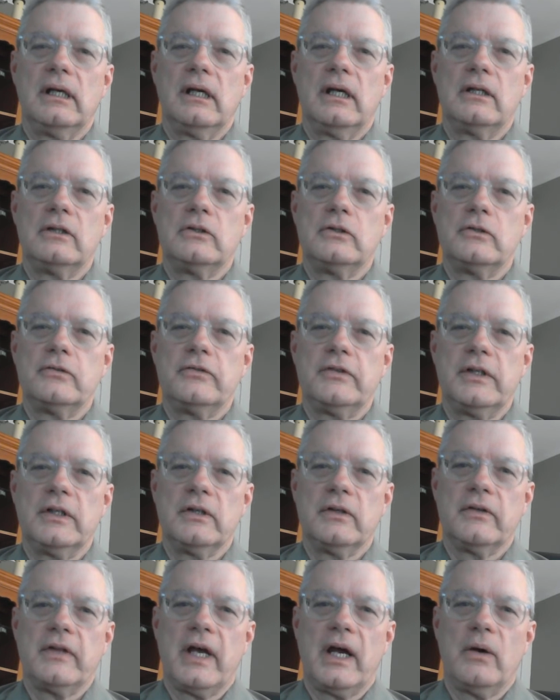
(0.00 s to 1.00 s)
and you
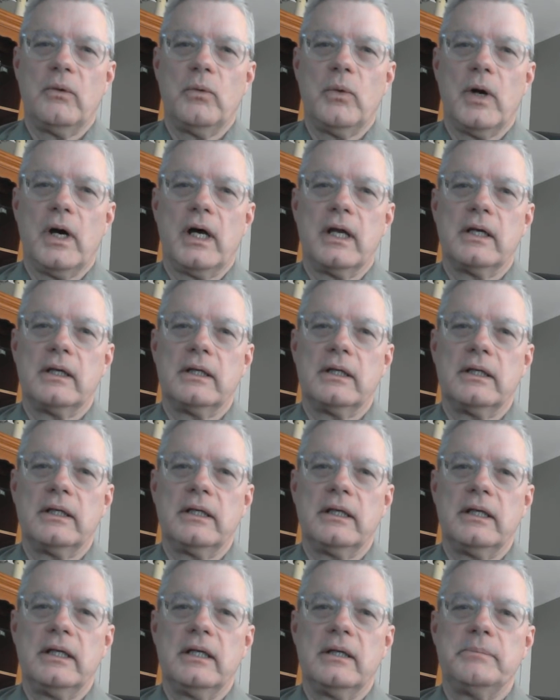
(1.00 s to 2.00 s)
feel that water,
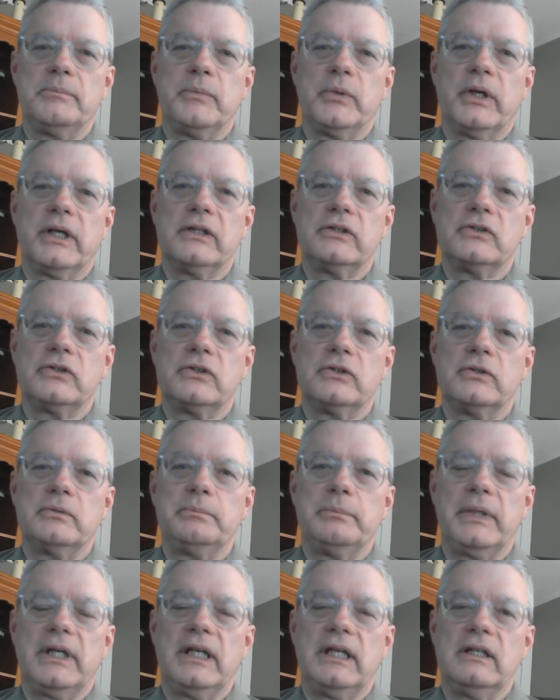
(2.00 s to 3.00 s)
it brings you
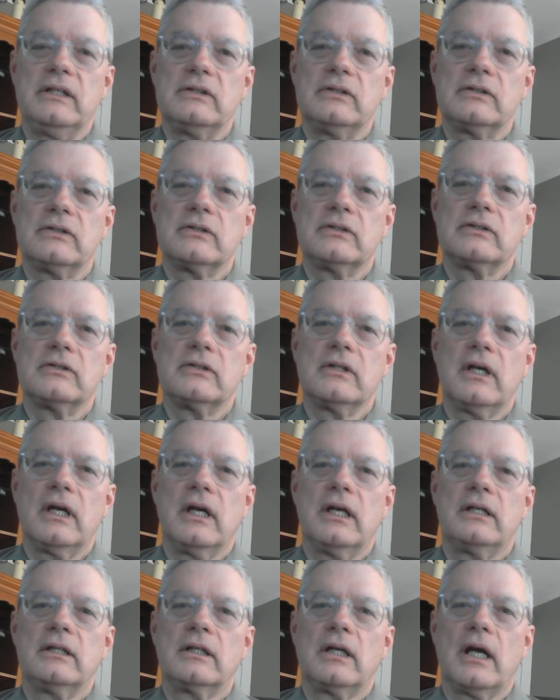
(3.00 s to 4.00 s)
peace
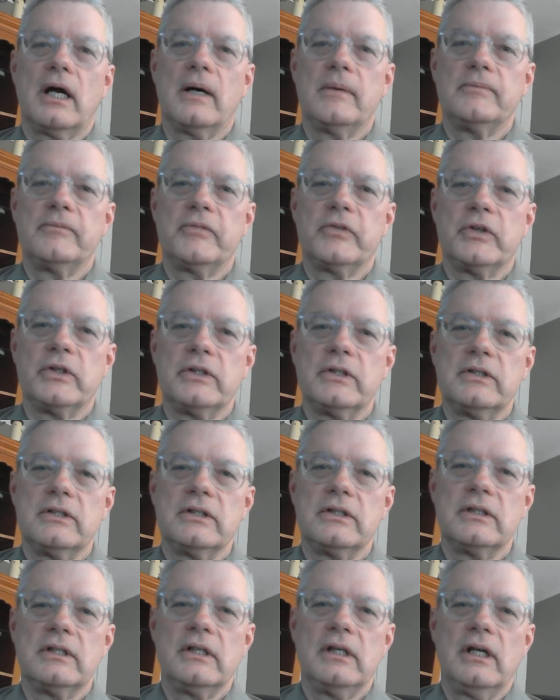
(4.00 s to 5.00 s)
and
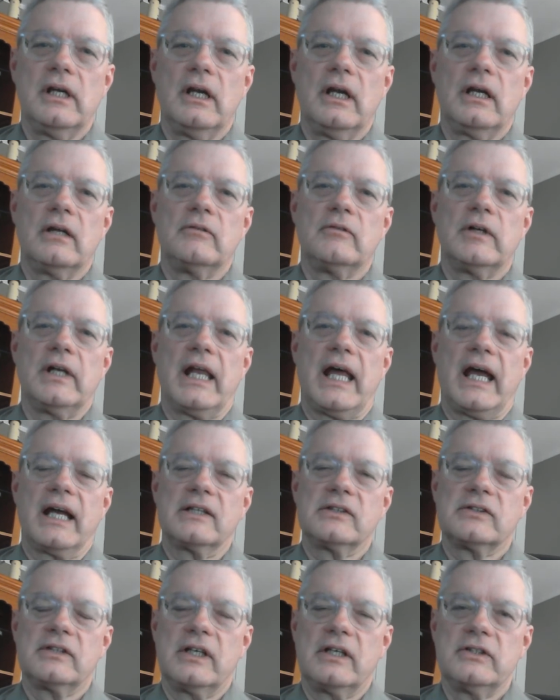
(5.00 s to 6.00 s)
comfort and
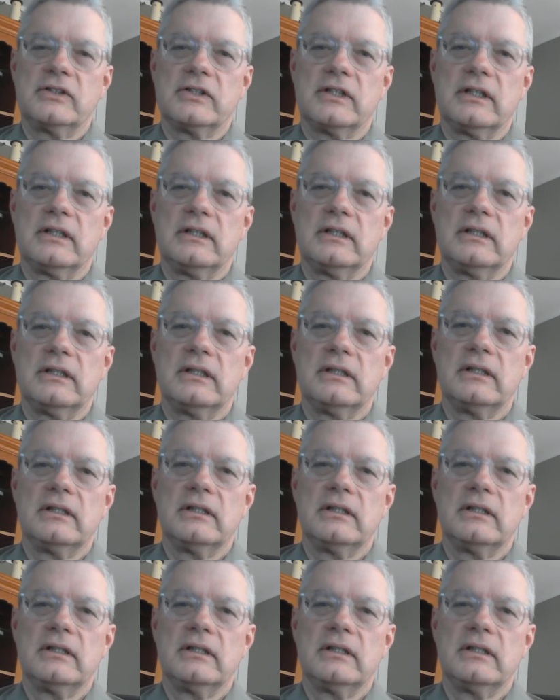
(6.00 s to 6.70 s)
relaxation.